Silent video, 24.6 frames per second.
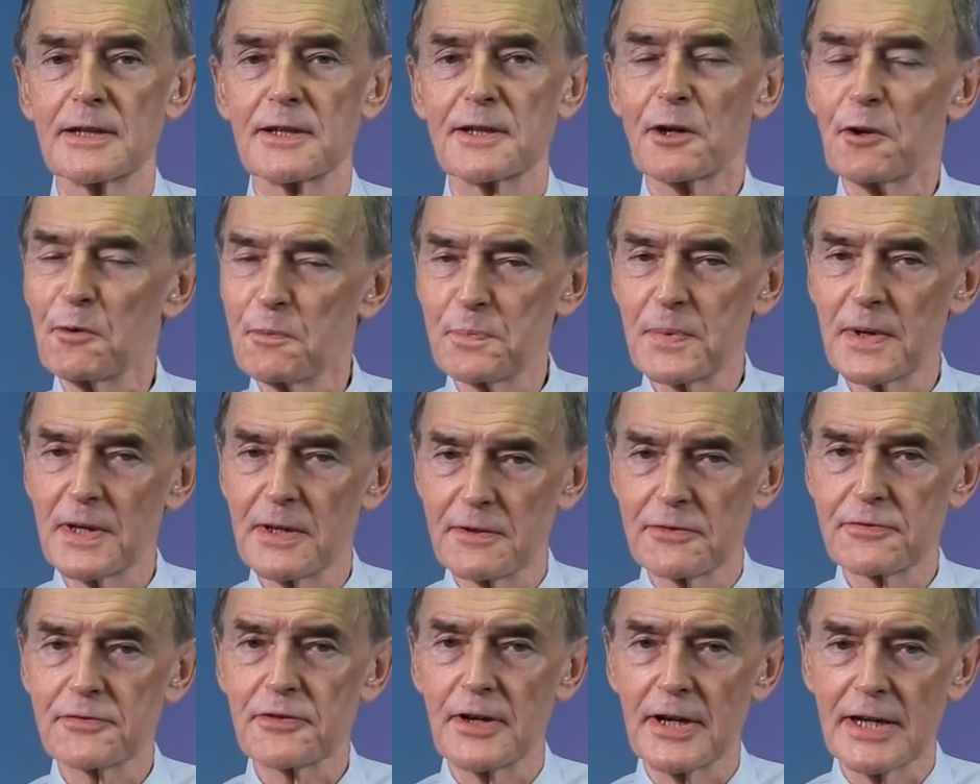Don't be
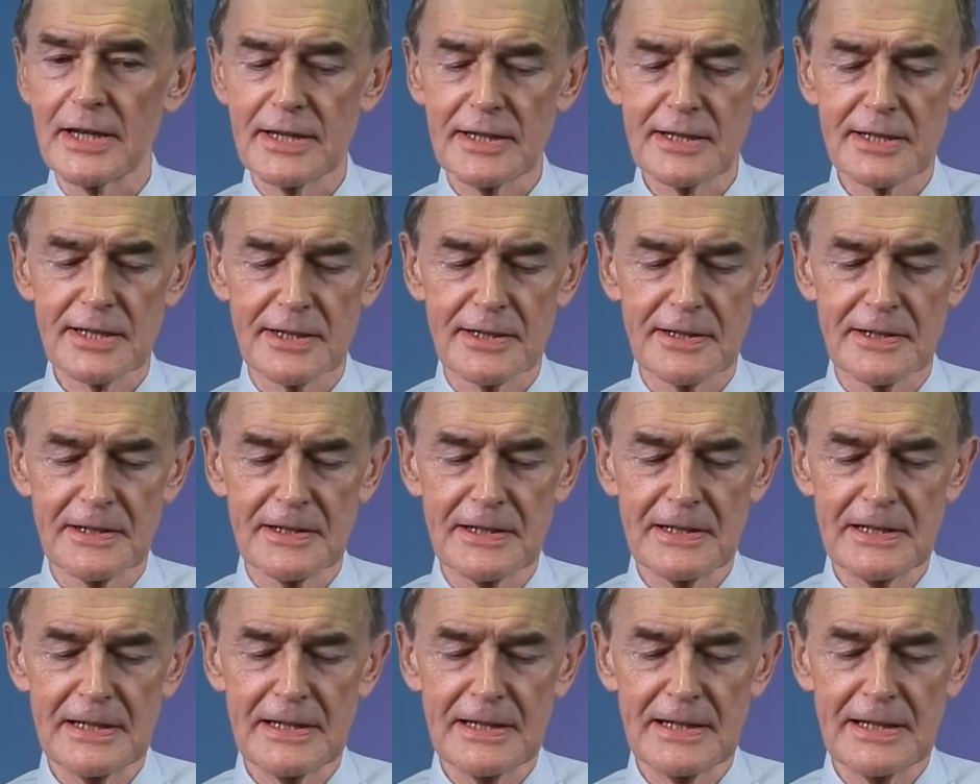afraid.
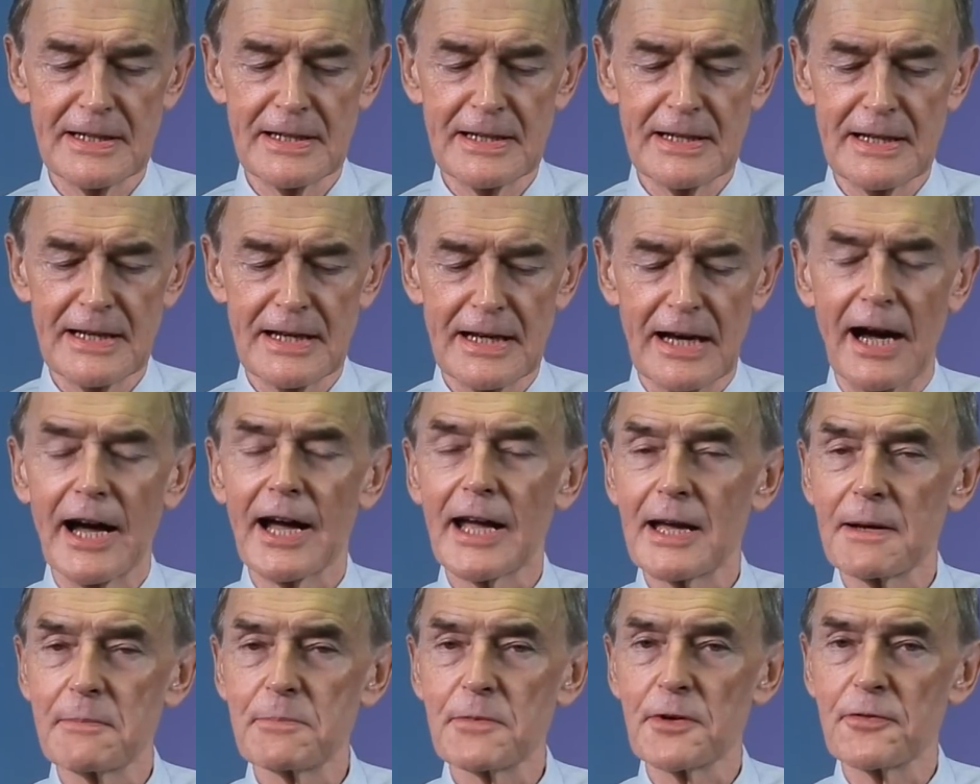
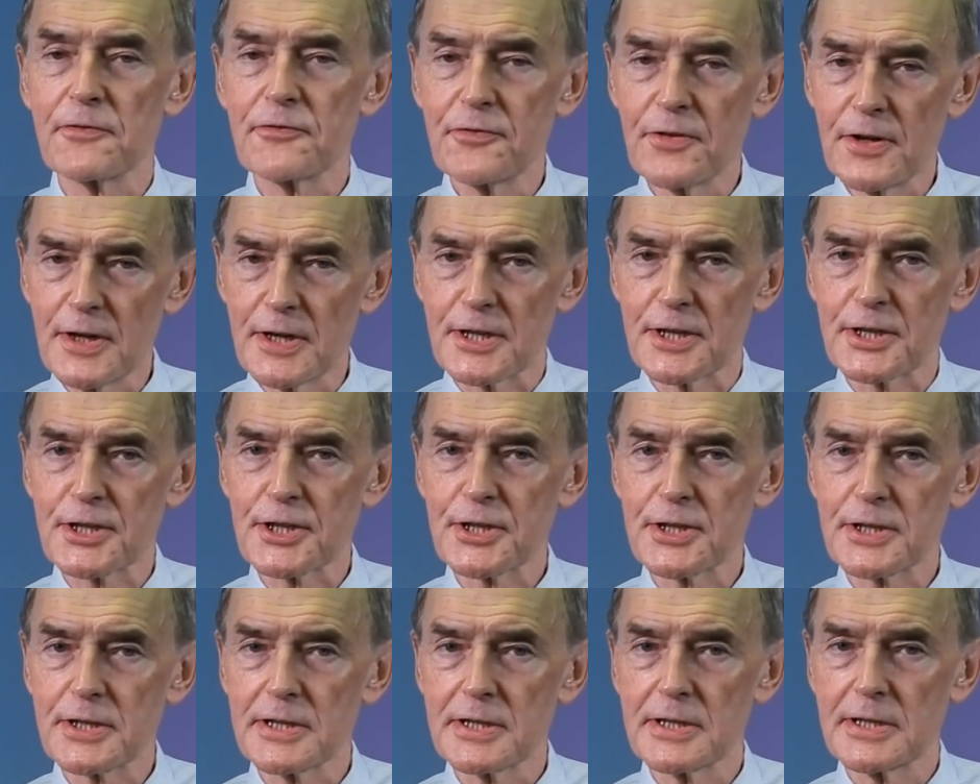I am the
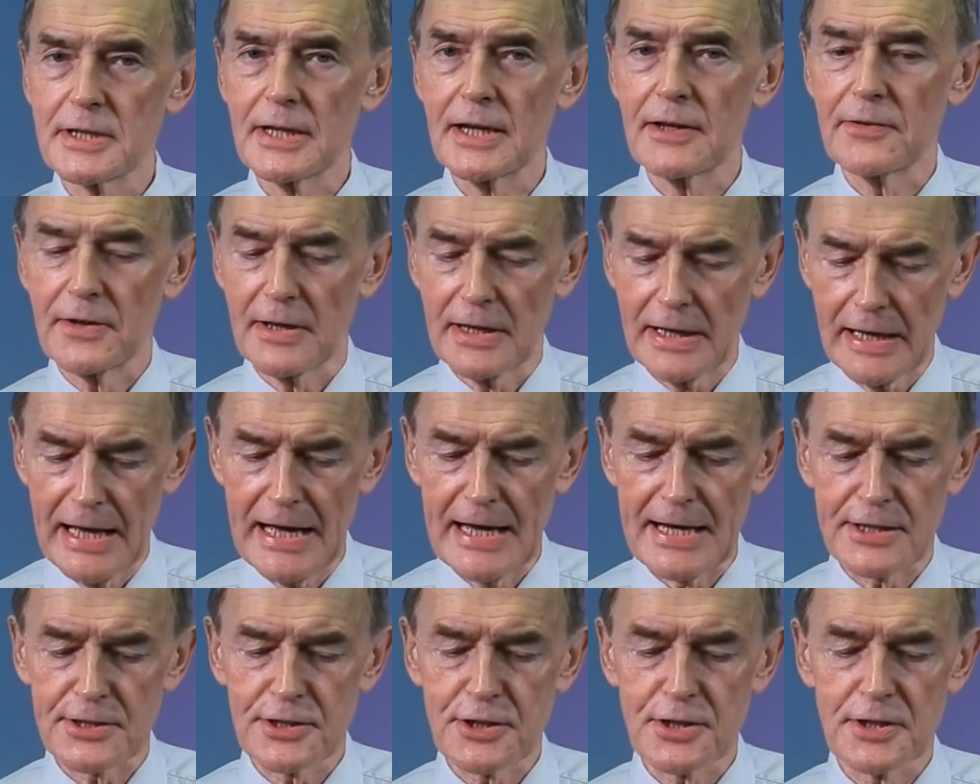first and the
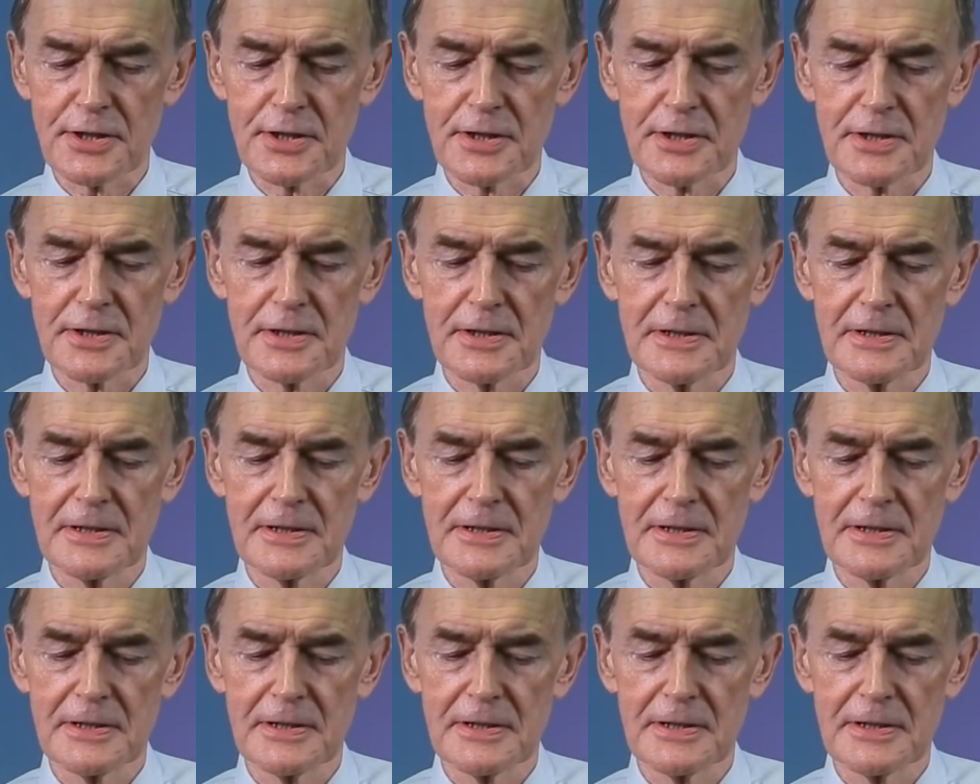last.